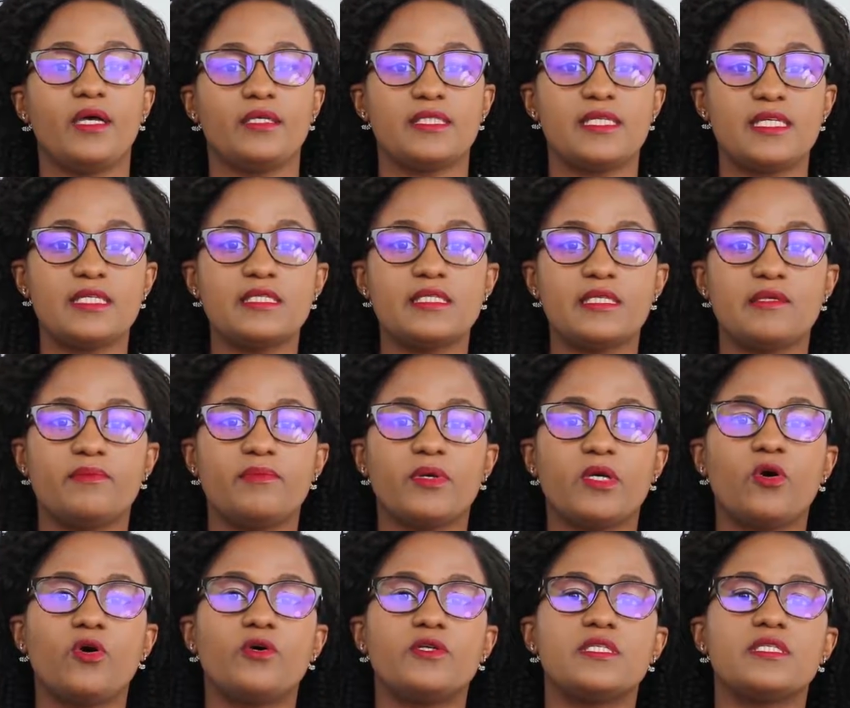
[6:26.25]
system,
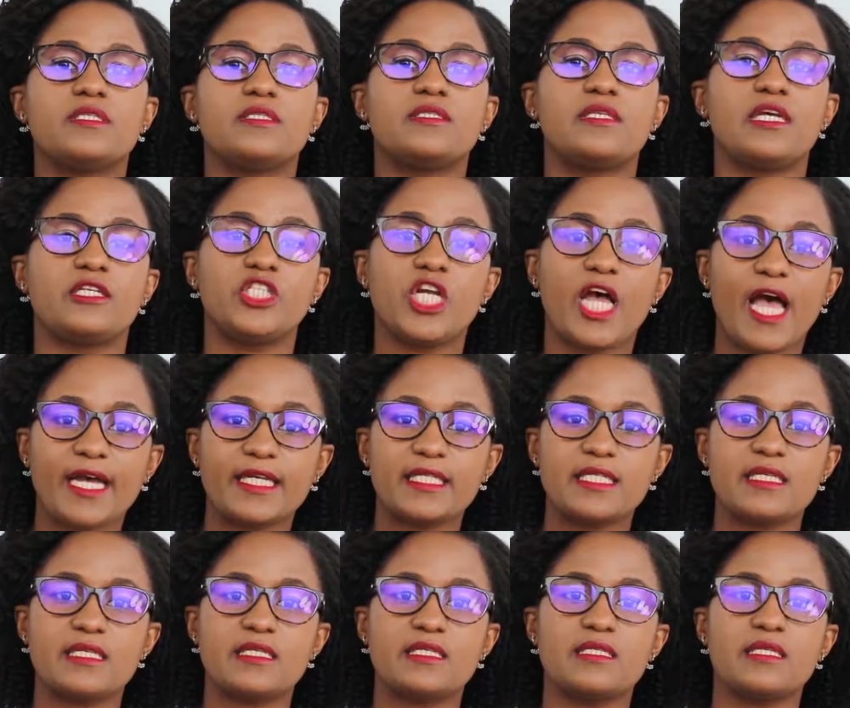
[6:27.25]
because such
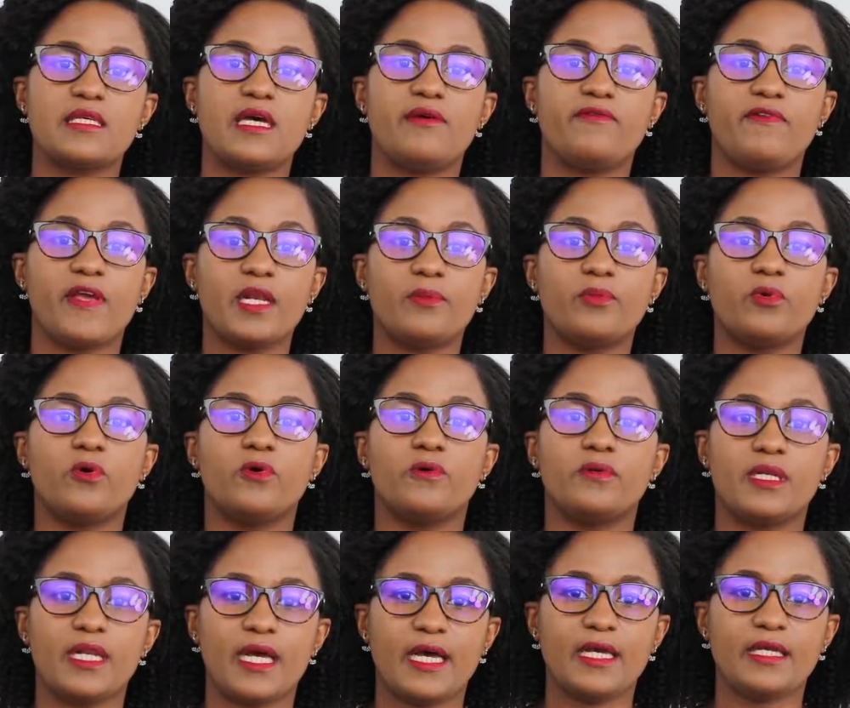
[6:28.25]
access available
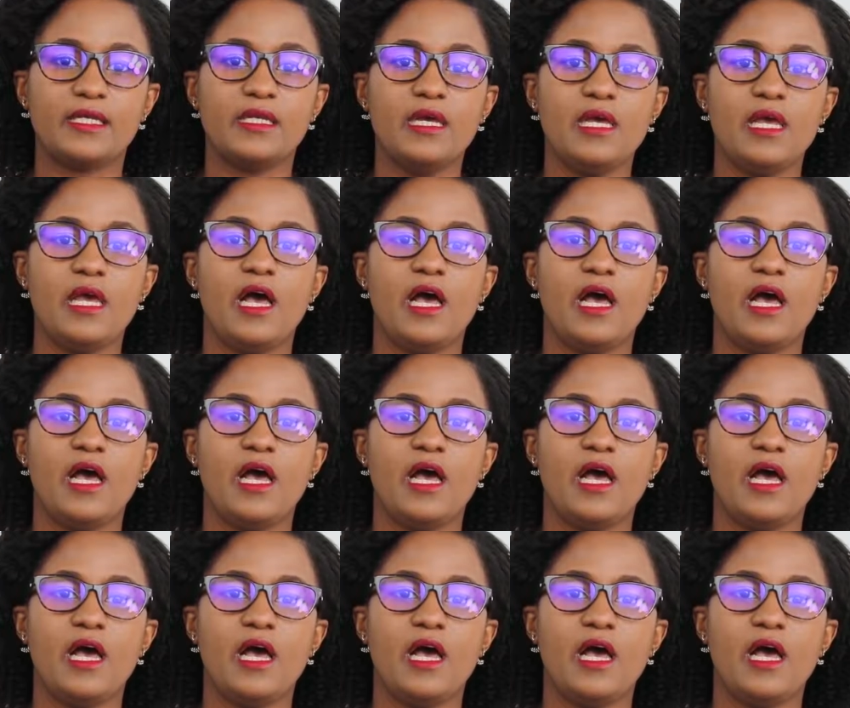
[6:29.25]
online